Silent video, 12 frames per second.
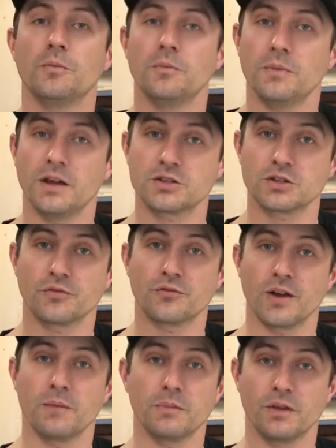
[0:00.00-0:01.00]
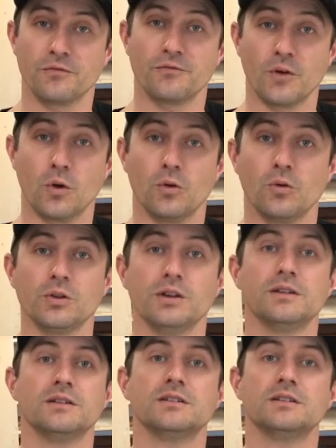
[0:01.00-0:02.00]
measure from the fold
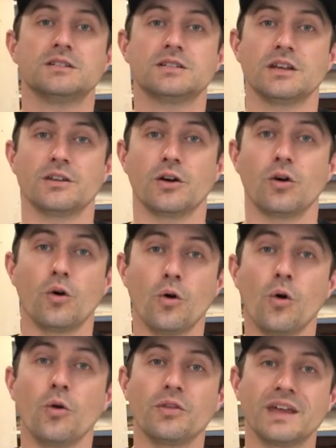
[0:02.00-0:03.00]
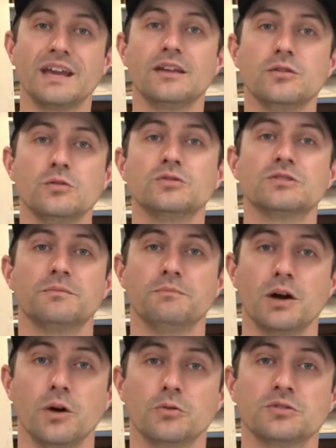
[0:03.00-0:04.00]
to the hole they use the
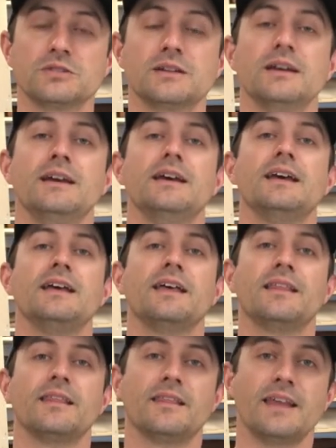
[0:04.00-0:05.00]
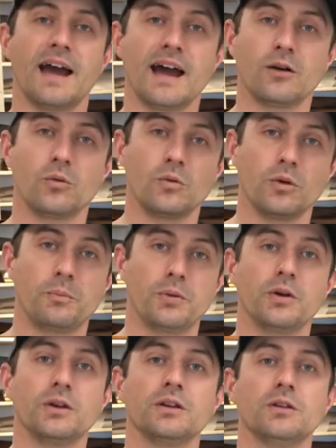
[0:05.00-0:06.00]
most. That will
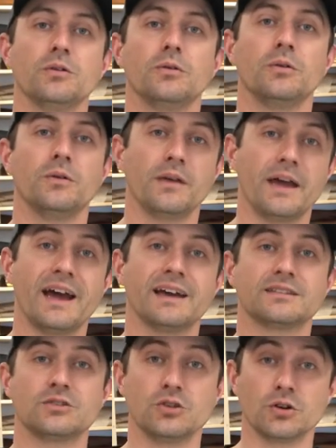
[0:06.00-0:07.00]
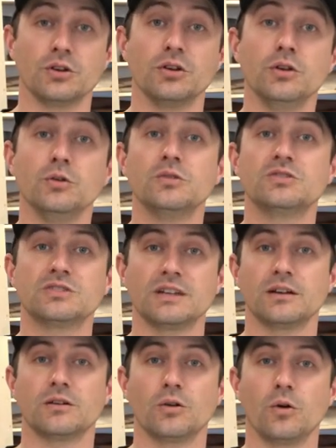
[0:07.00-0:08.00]
put you at your new
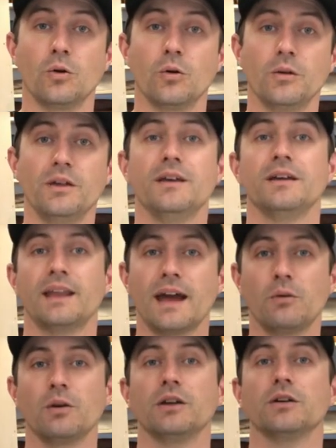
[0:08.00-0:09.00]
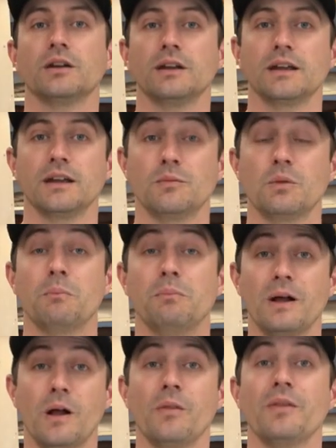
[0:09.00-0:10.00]
center hole, and that way you're going to get them a
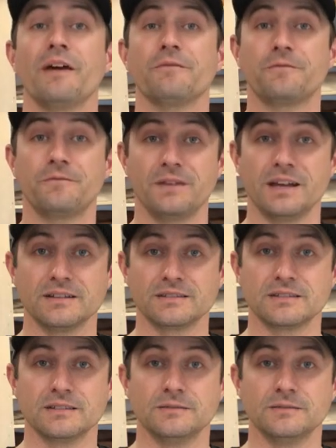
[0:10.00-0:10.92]
belt that fits.